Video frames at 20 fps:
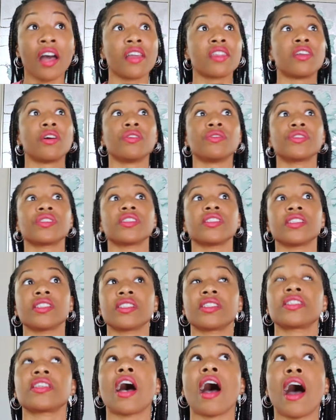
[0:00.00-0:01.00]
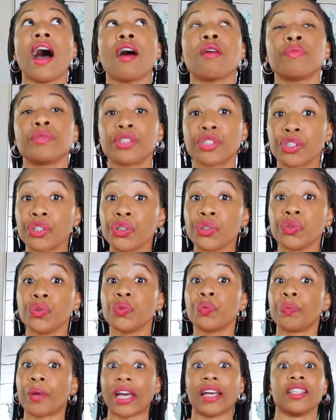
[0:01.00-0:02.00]
those are the top
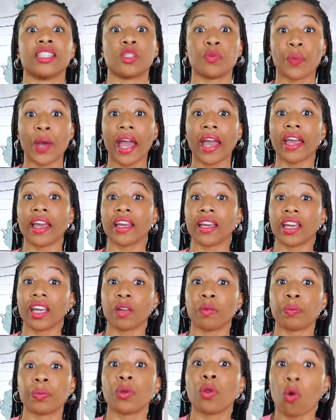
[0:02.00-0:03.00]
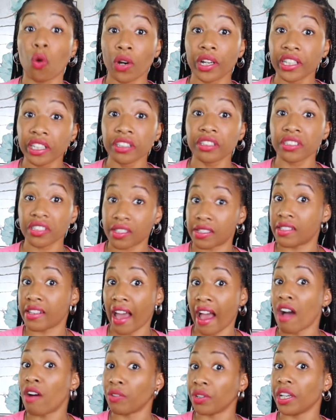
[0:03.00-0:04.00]
2 best paying employers
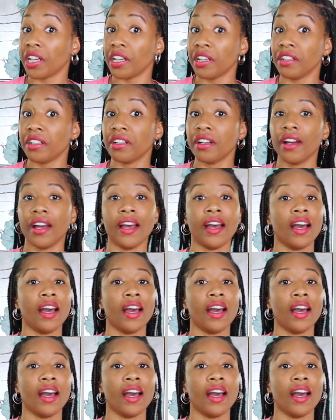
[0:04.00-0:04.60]
down here.